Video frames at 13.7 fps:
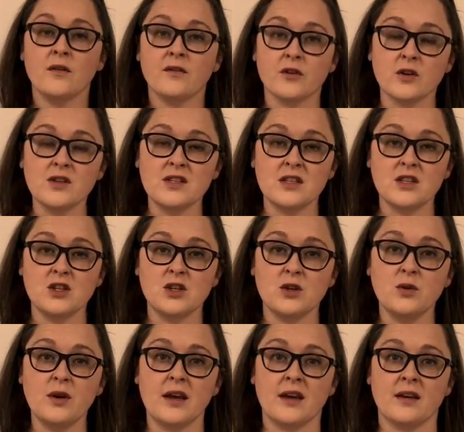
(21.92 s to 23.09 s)
First
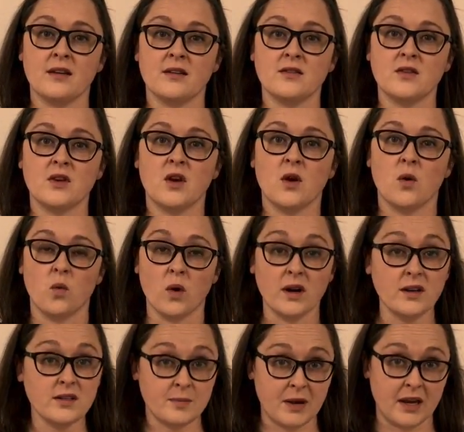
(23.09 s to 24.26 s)
issue is, what
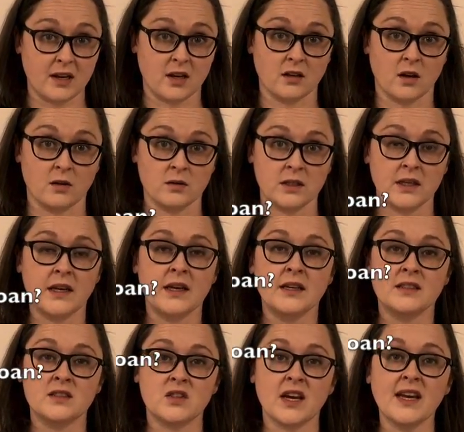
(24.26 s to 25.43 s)
is a payday loan?
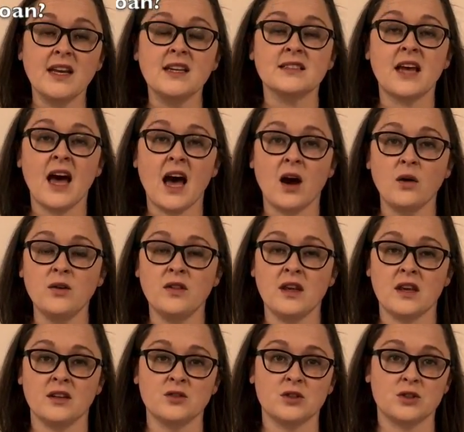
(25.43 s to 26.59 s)
Second is, how do the
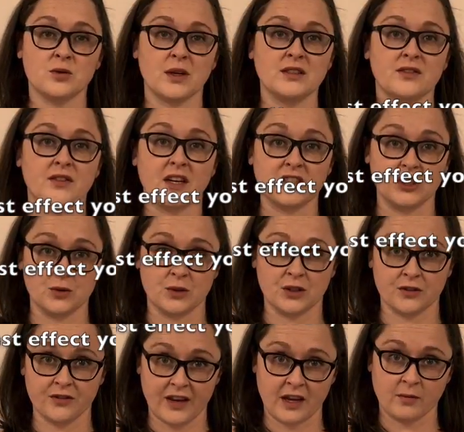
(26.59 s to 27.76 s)
interest rates affect you and
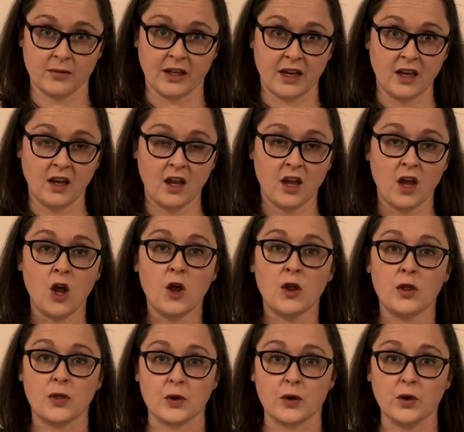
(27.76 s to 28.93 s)
your family?
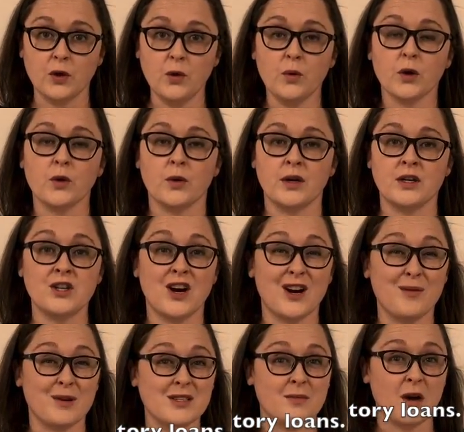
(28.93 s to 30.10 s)
Third, we're going to talk
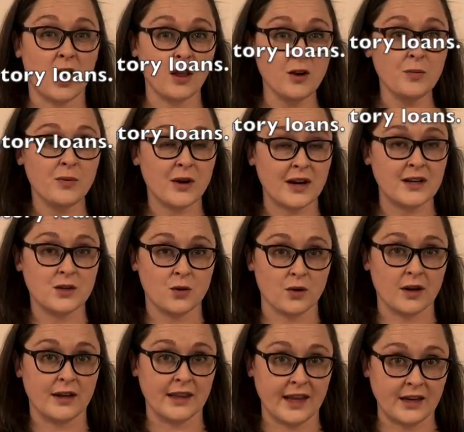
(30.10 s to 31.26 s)
about some other
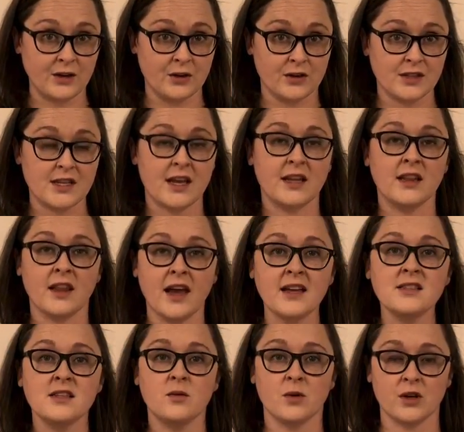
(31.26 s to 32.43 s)
predatory lenders. And
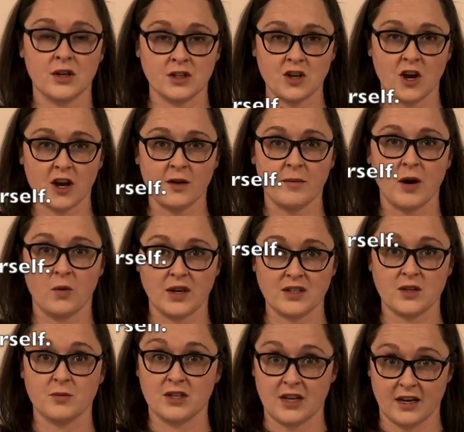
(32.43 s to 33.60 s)
lastly, we're going to talk about ways
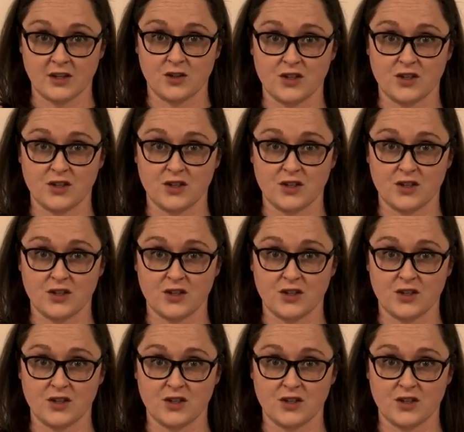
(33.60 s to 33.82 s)
to protect